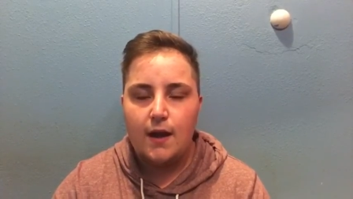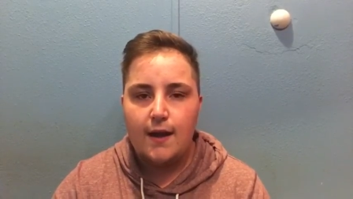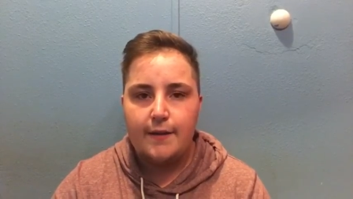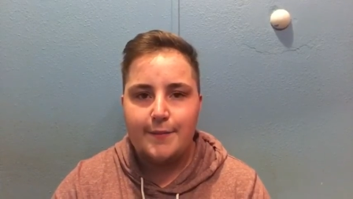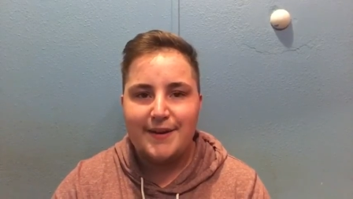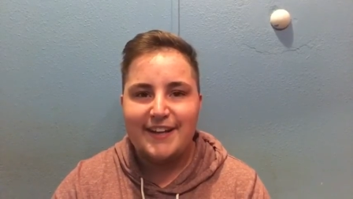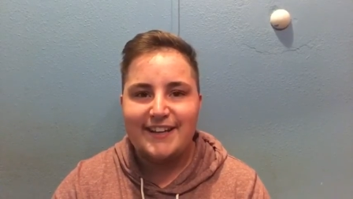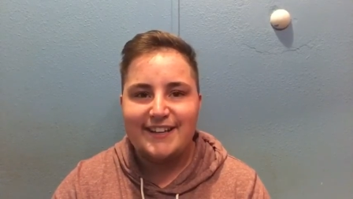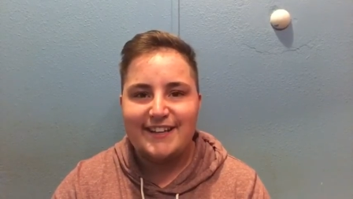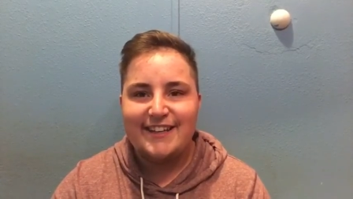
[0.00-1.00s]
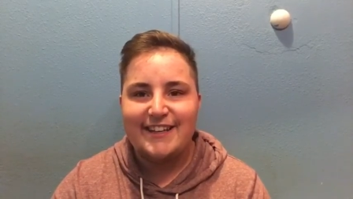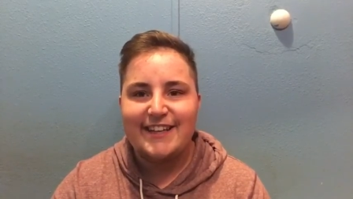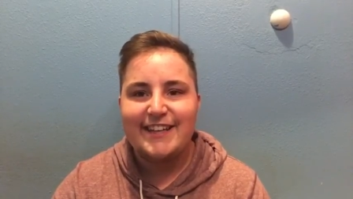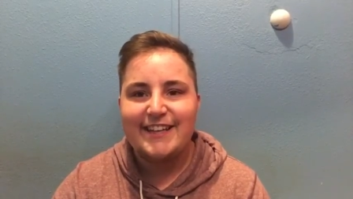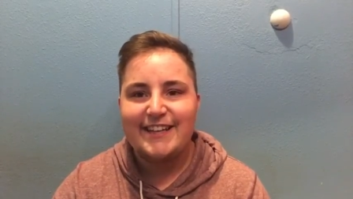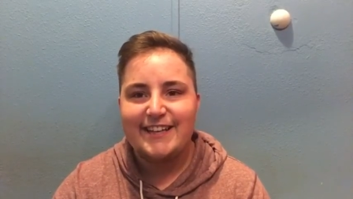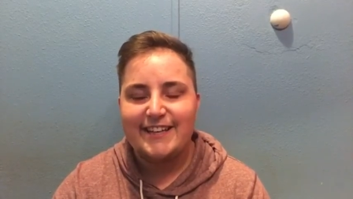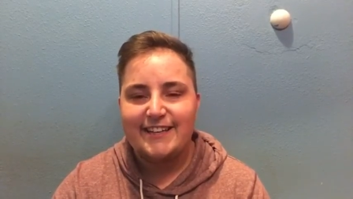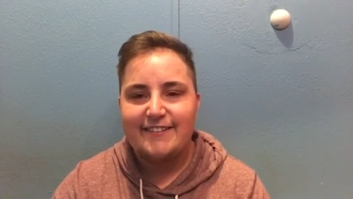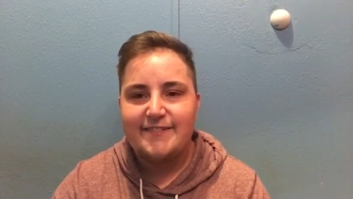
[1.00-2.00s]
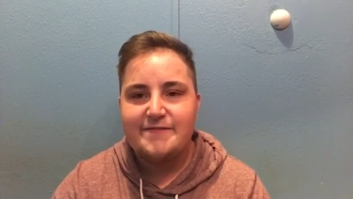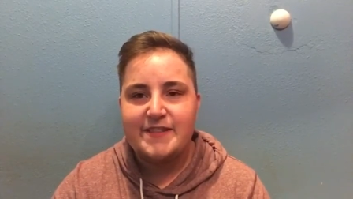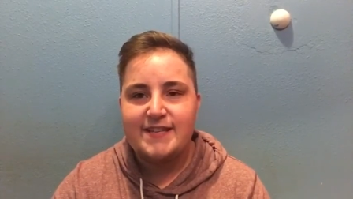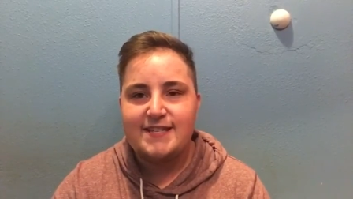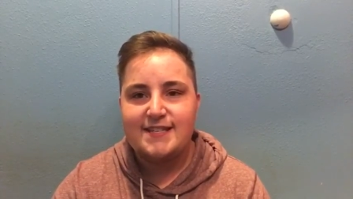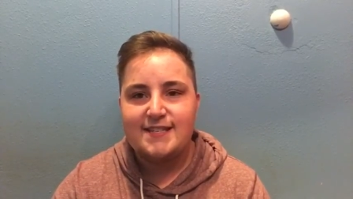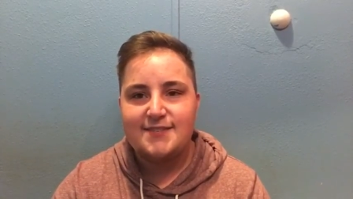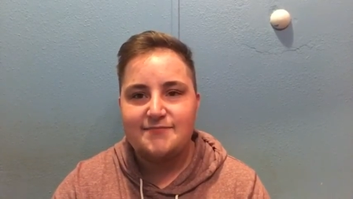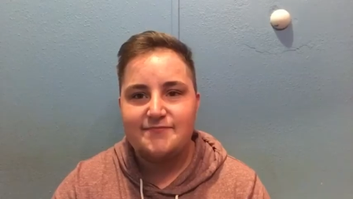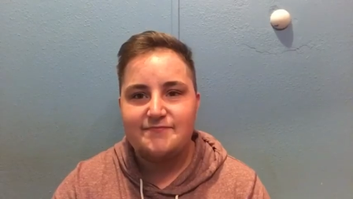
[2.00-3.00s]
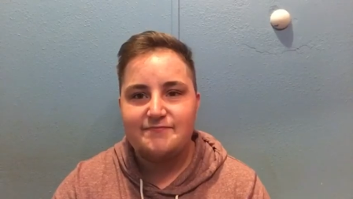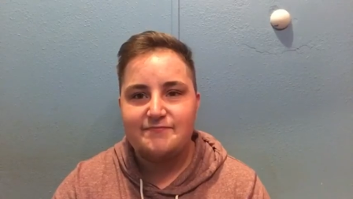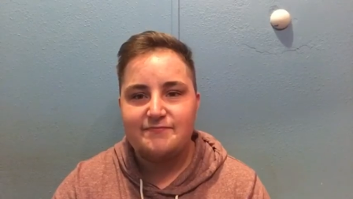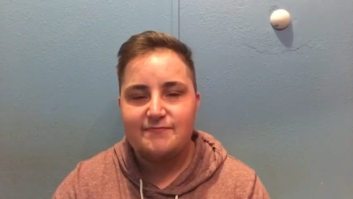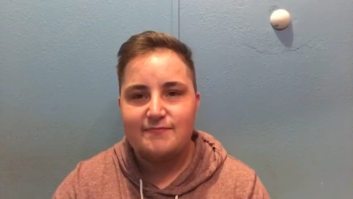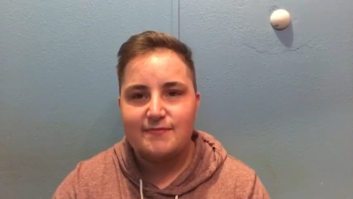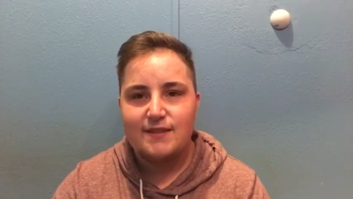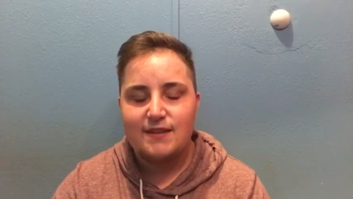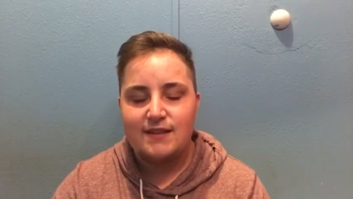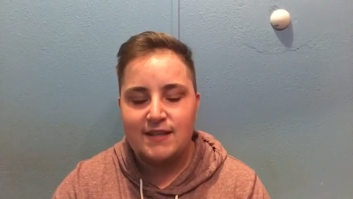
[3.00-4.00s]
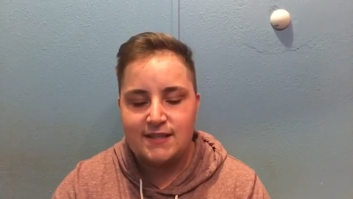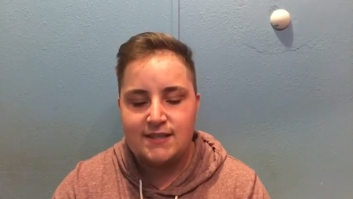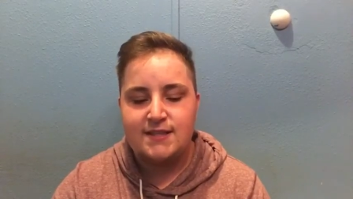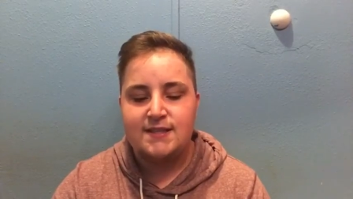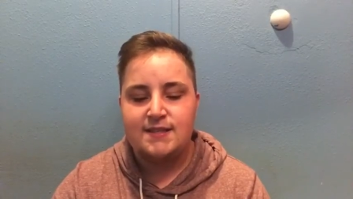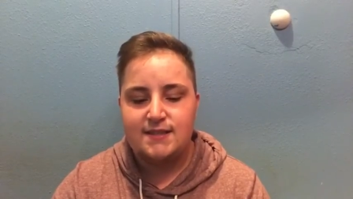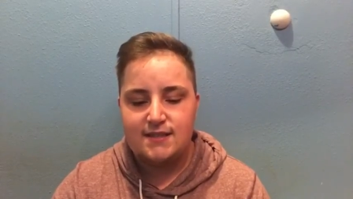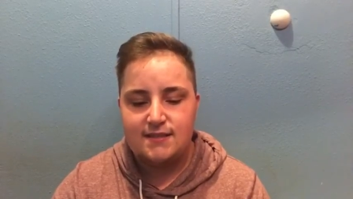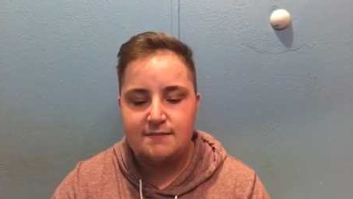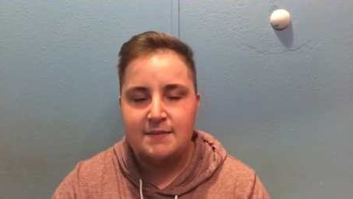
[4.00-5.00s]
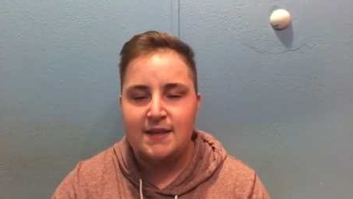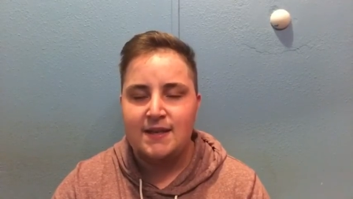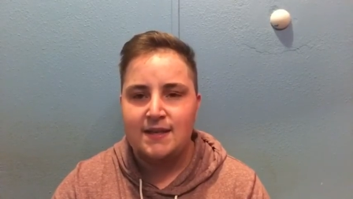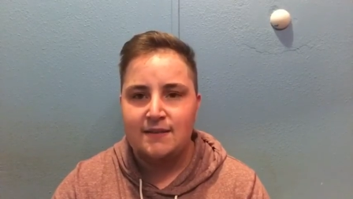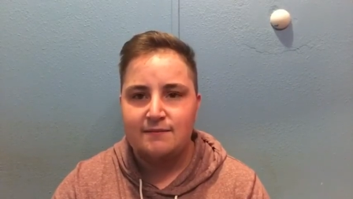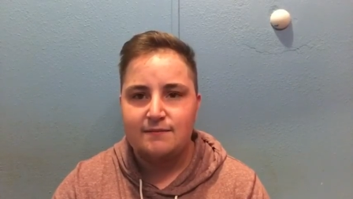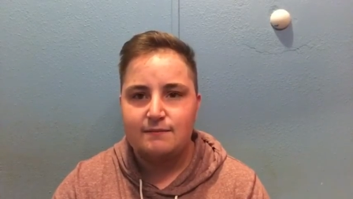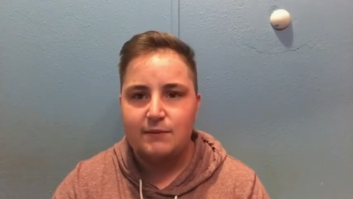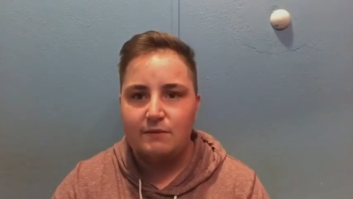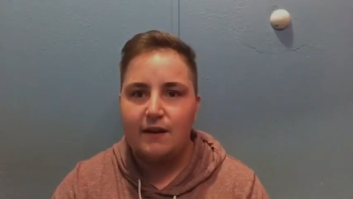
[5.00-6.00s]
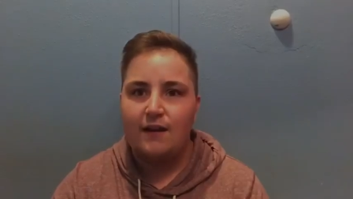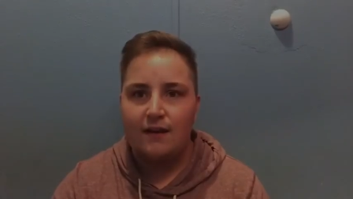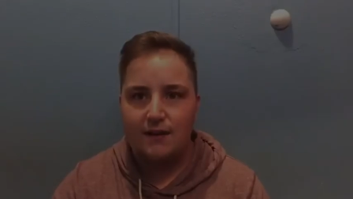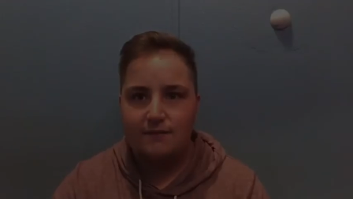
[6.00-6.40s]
But this is me moving on.